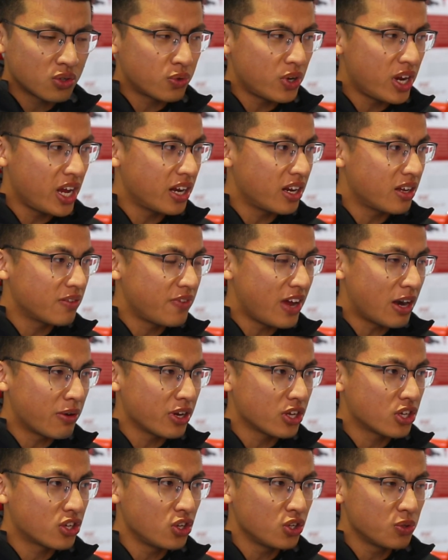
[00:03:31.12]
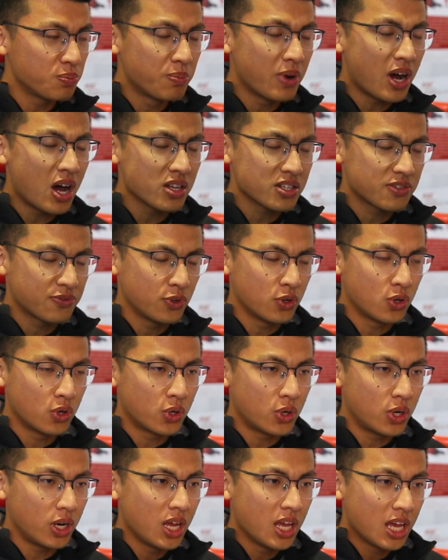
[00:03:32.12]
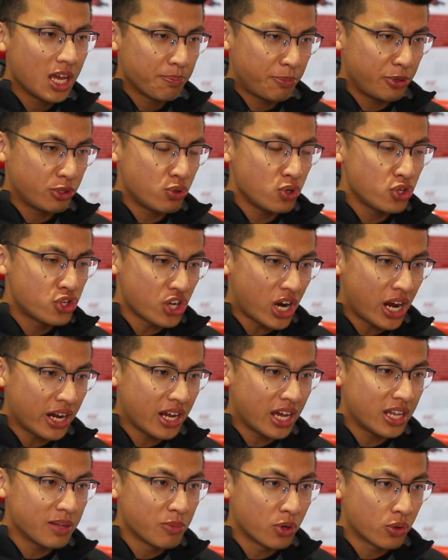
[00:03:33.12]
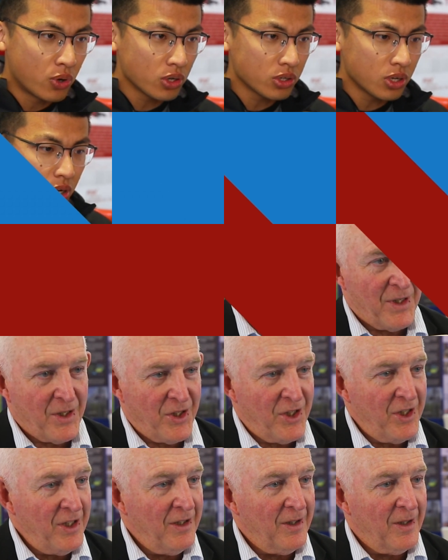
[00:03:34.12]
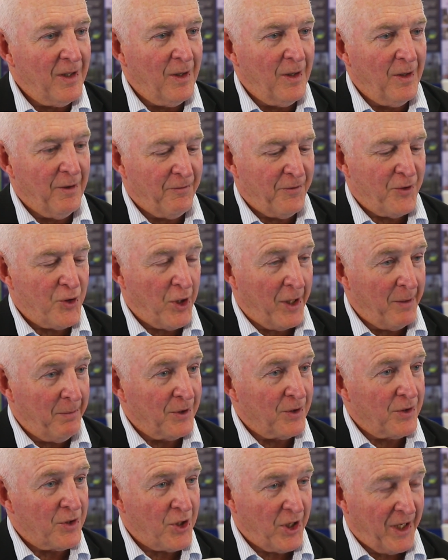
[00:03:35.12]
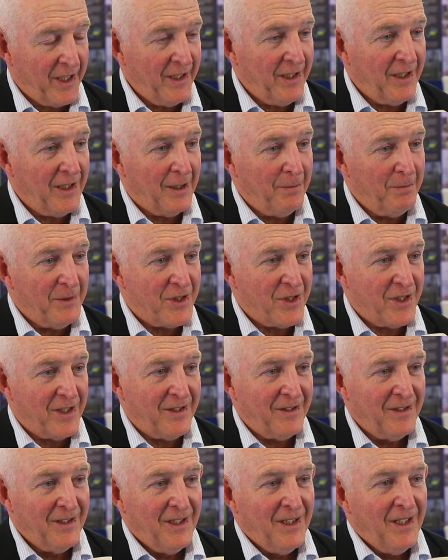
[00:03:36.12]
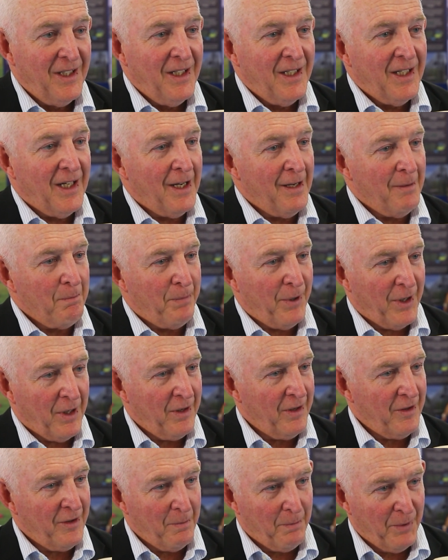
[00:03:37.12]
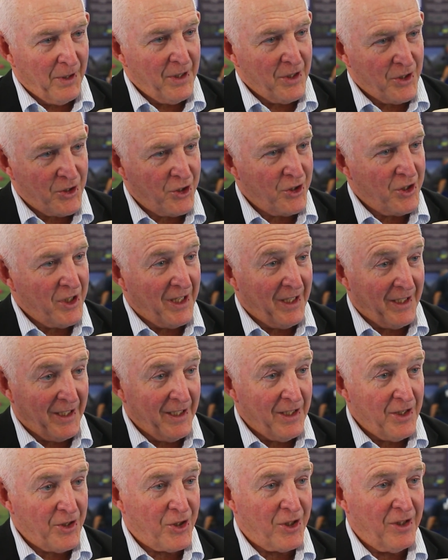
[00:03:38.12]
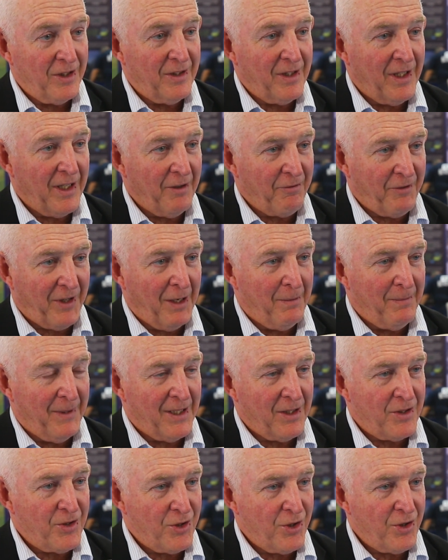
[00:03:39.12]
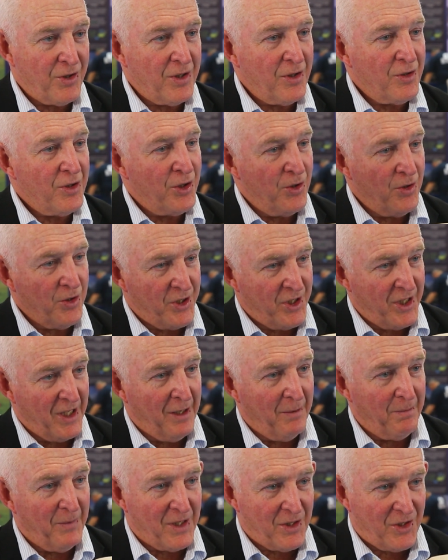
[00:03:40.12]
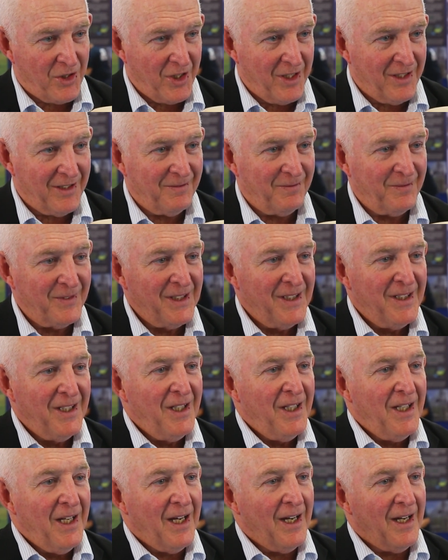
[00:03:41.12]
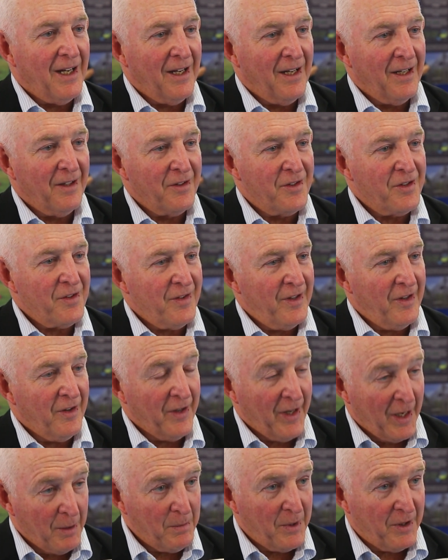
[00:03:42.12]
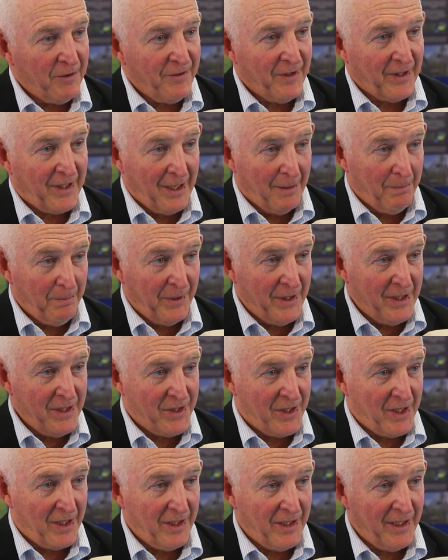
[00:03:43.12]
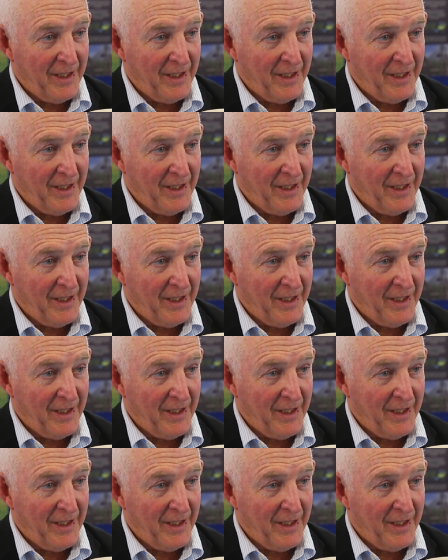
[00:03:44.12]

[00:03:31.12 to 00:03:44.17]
created a very good bond between China and Morocco. I'm the CEO of Treble Trading Limited. I'm part of the British delegation that have come out to SIAM this year. And there are a number of companies that are